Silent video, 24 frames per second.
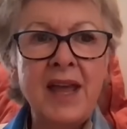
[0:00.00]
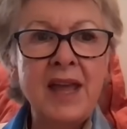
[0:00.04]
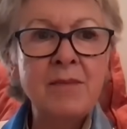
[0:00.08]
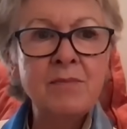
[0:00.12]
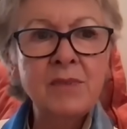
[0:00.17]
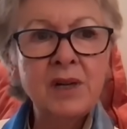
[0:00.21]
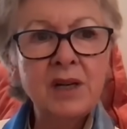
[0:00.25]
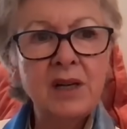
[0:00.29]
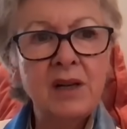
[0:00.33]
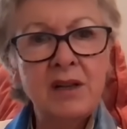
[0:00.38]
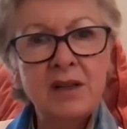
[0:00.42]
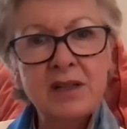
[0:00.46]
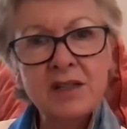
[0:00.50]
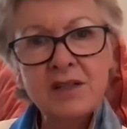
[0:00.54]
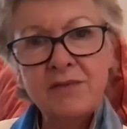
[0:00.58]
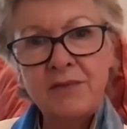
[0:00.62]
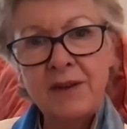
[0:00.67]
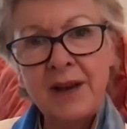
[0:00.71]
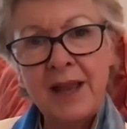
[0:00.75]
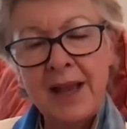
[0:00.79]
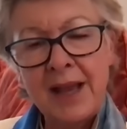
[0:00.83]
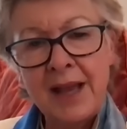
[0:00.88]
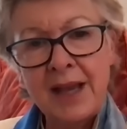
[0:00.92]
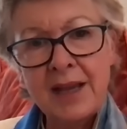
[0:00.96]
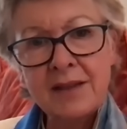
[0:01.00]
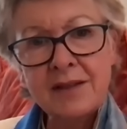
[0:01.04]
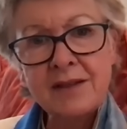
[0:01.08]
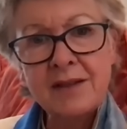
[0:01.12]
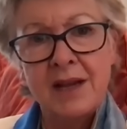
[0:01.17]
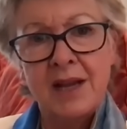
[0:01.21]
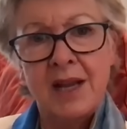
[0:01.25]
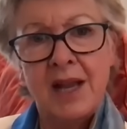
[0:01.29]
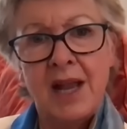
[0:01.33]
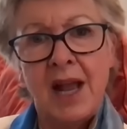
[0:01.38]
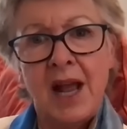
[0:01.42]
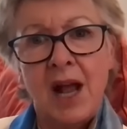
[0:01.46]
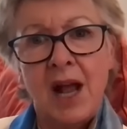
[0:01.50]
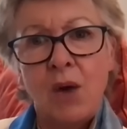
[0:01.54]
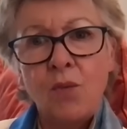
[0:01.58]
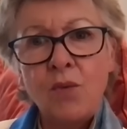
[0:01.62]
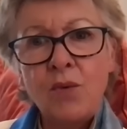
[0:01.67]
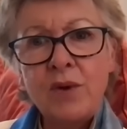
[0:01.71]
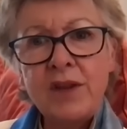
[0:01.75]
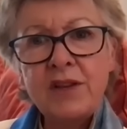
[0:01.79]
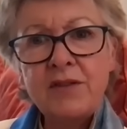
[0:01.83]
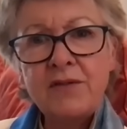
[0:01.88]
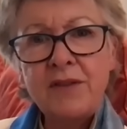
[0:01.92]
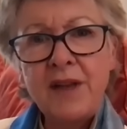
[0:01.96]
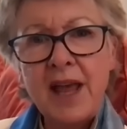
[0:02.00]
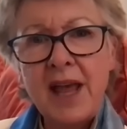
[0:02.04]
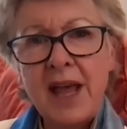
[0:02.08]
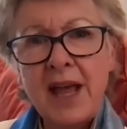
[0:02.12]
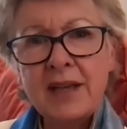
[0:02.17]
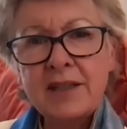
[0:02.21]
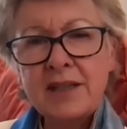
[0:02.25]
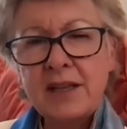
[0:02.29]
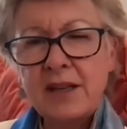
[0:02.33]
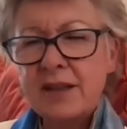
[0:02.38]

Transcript: M-class flares we have had.